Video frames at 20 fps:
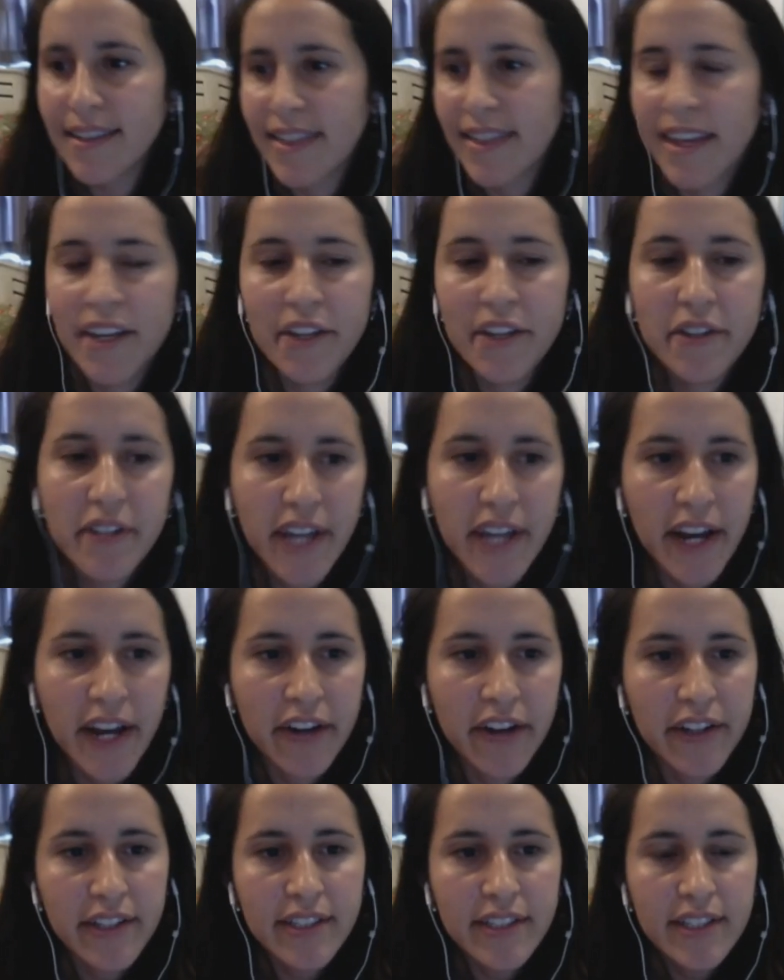Thank you,
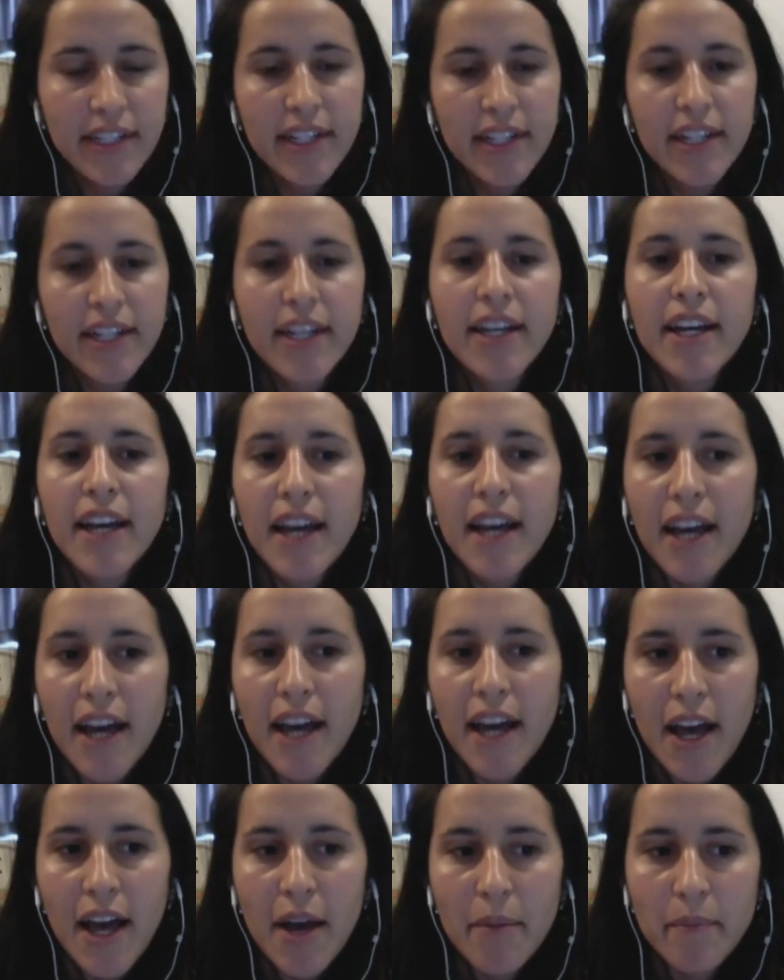Karin.
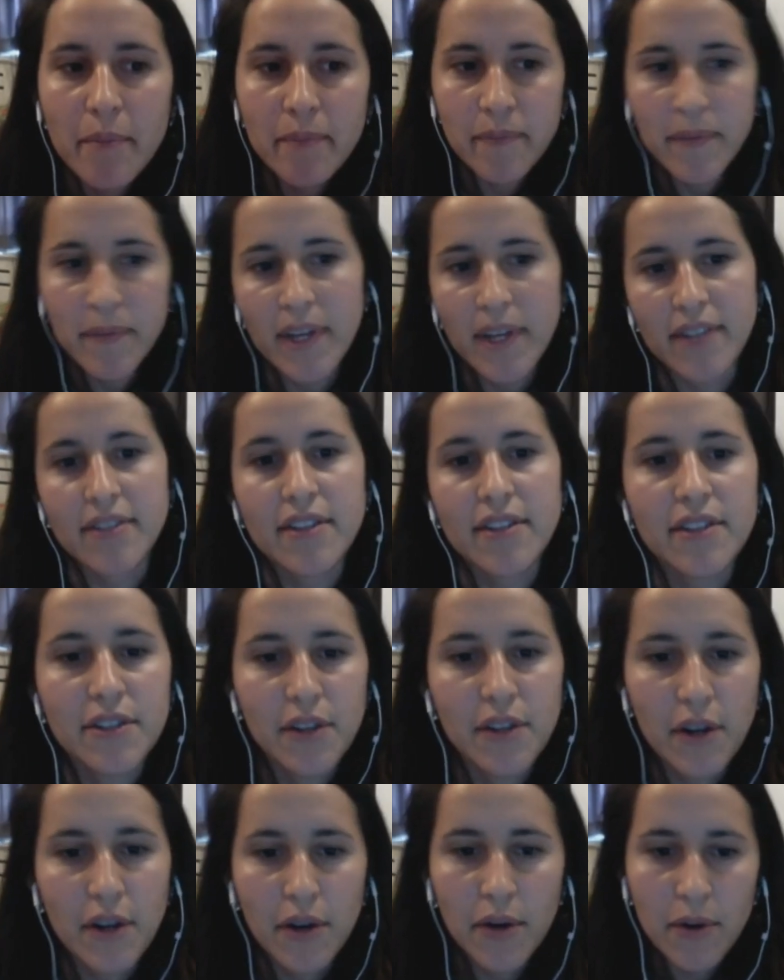Yes,
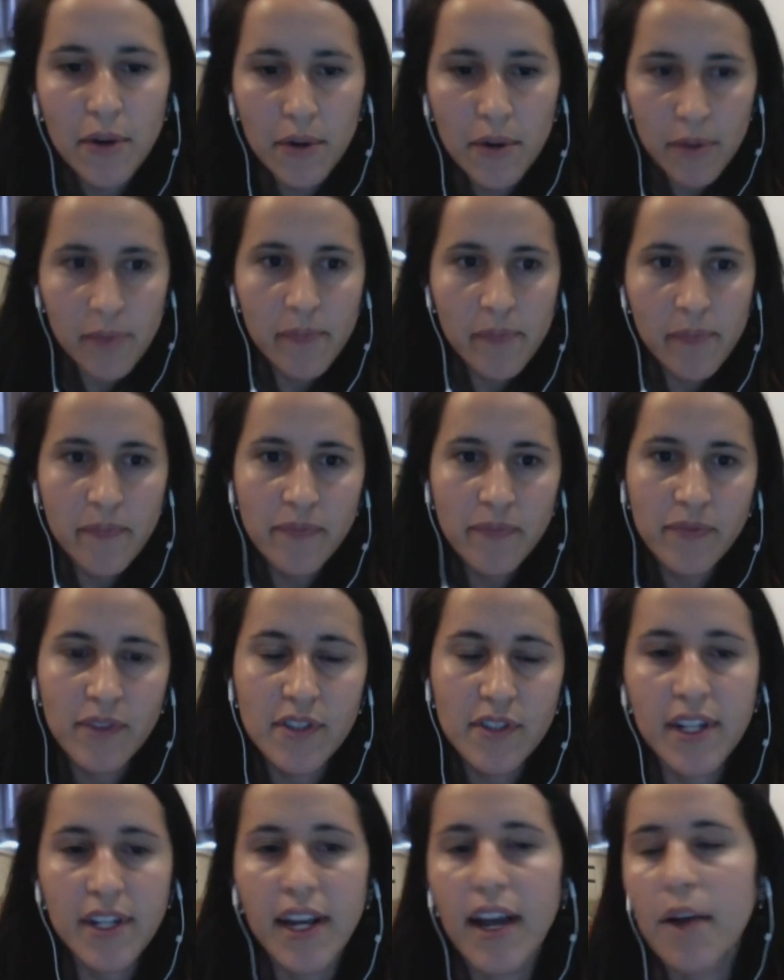so
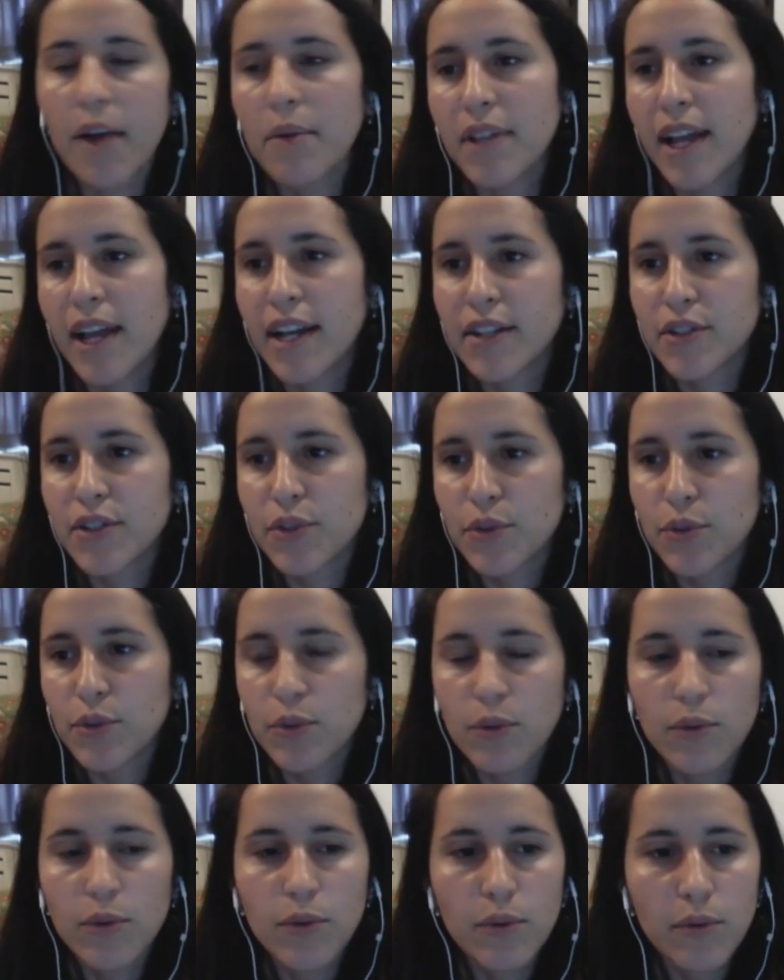today I would like
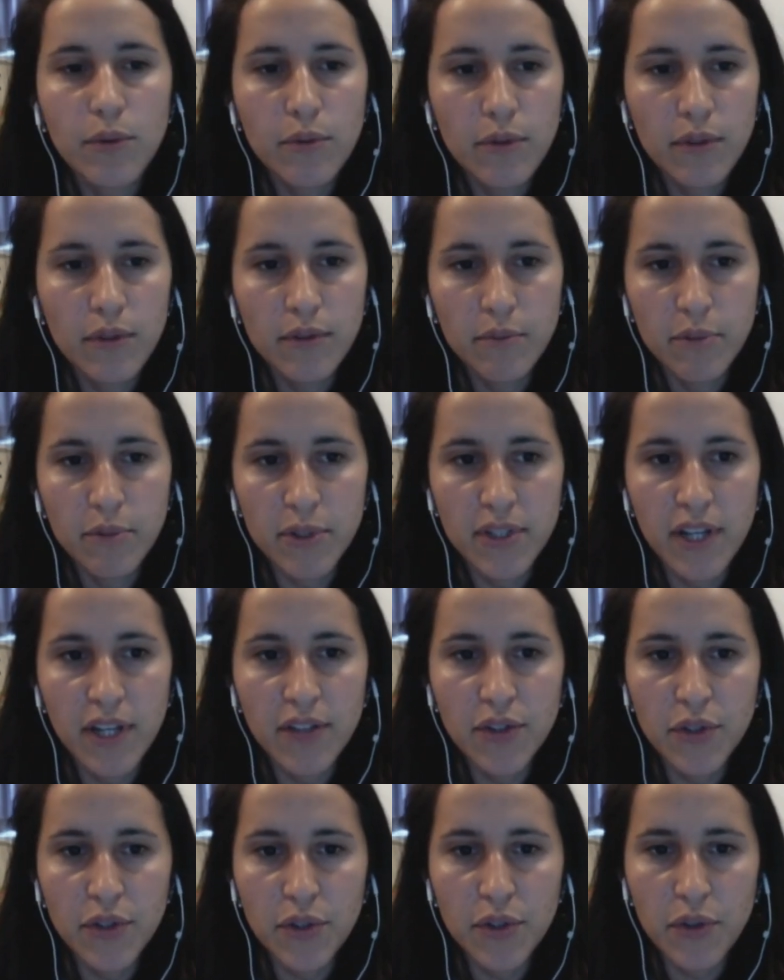to
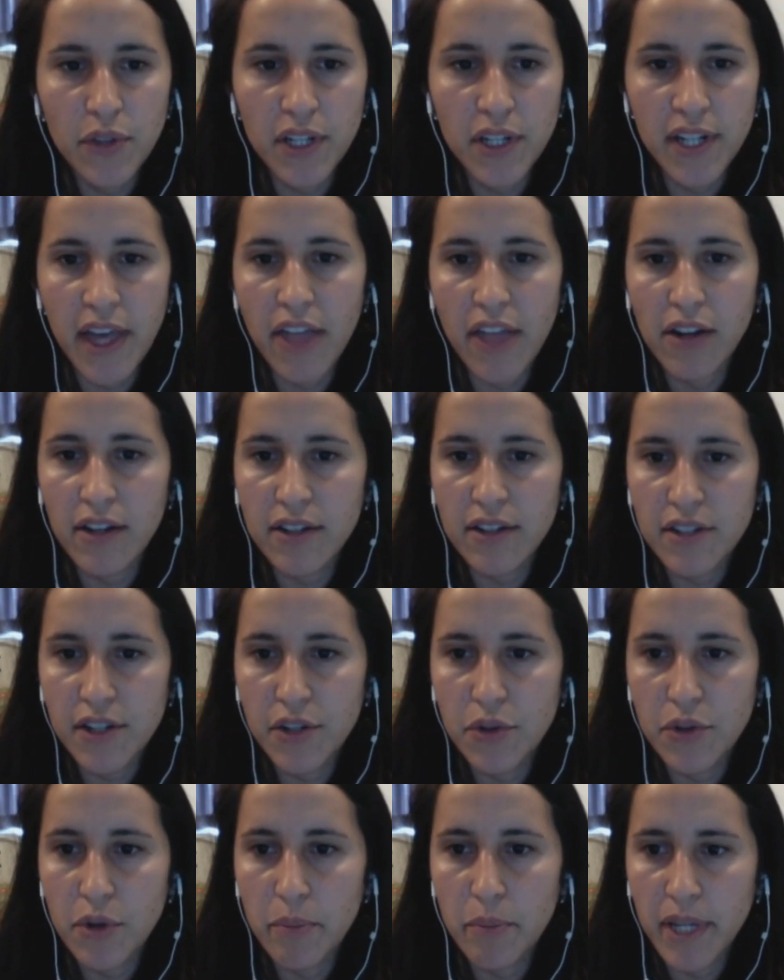present to you the Netherlands
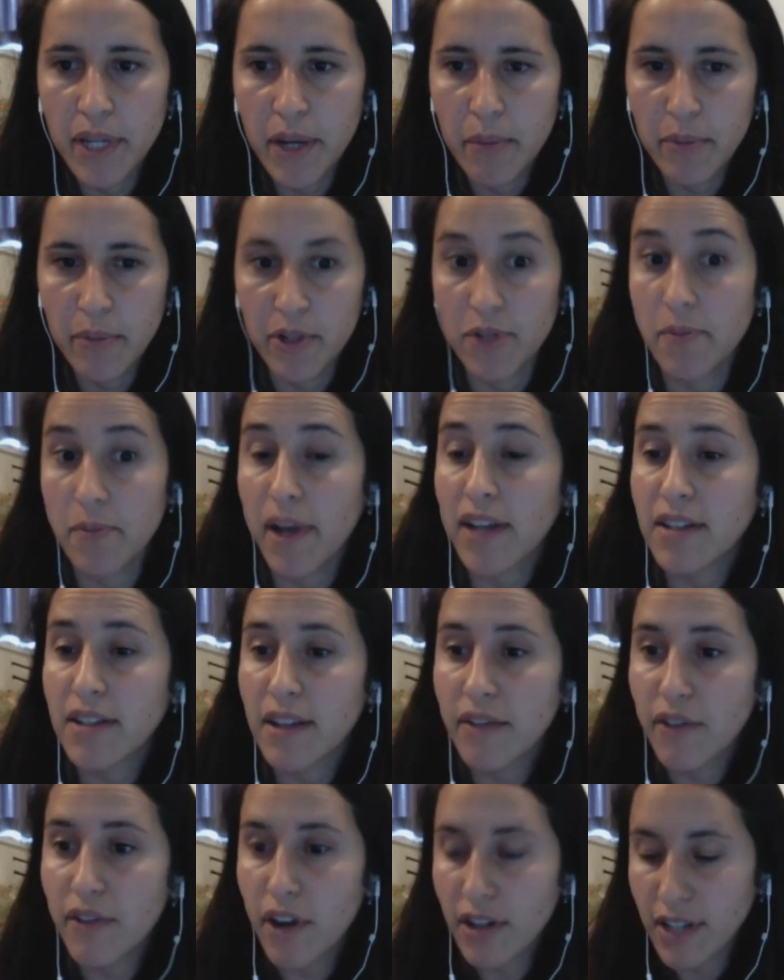and European
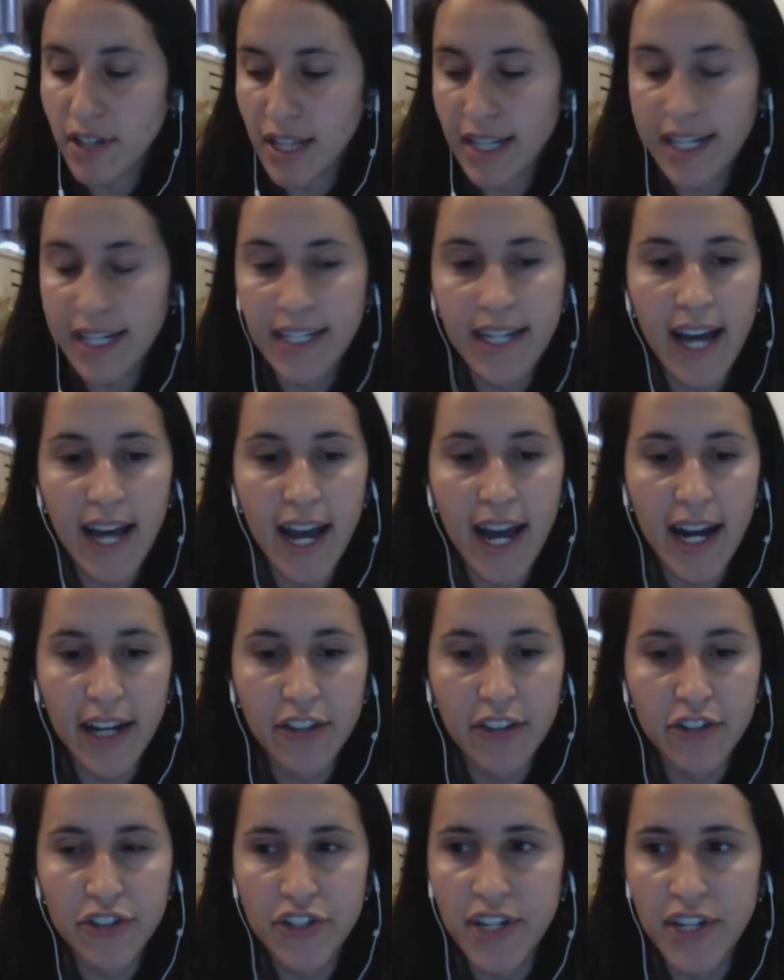perspective on clean
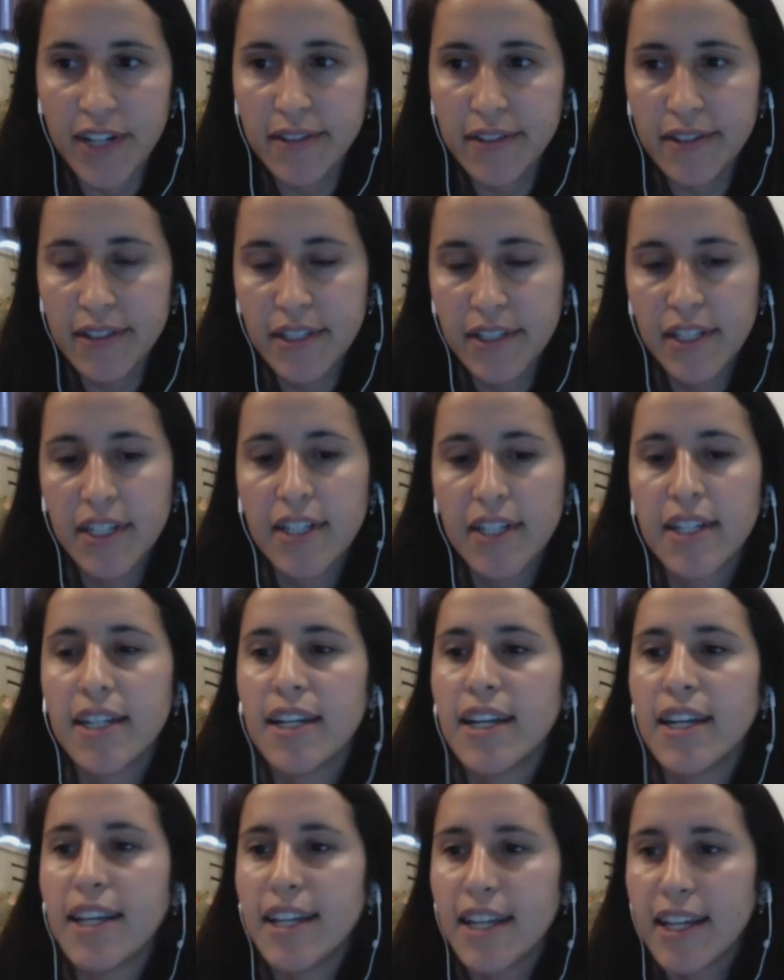hydrogen.
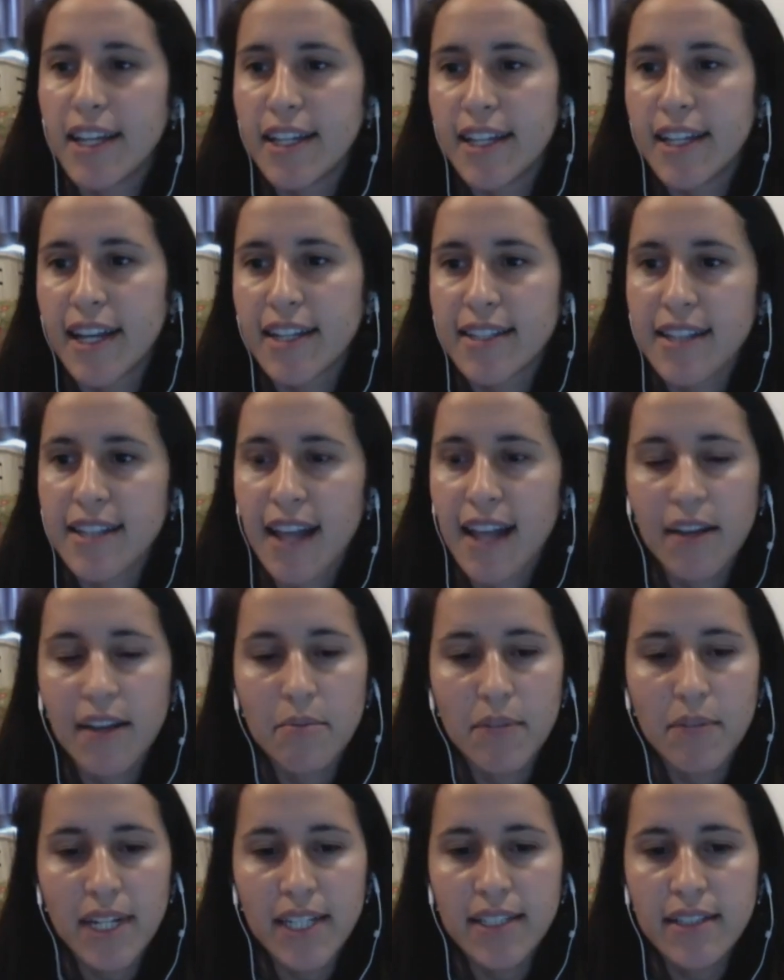Next
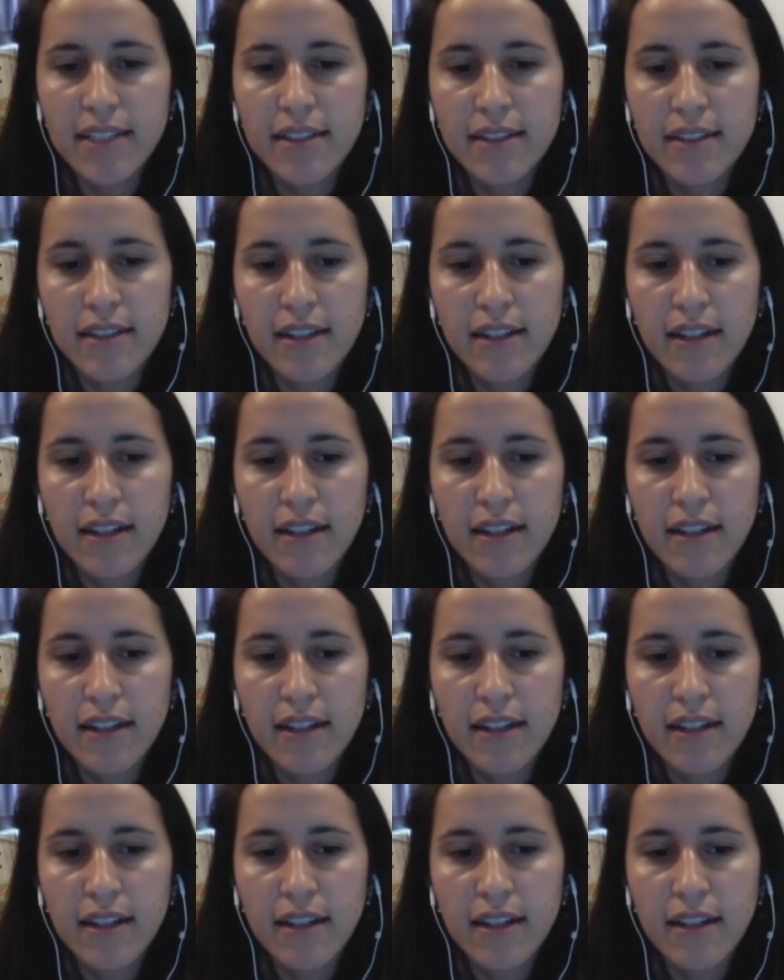slide, please.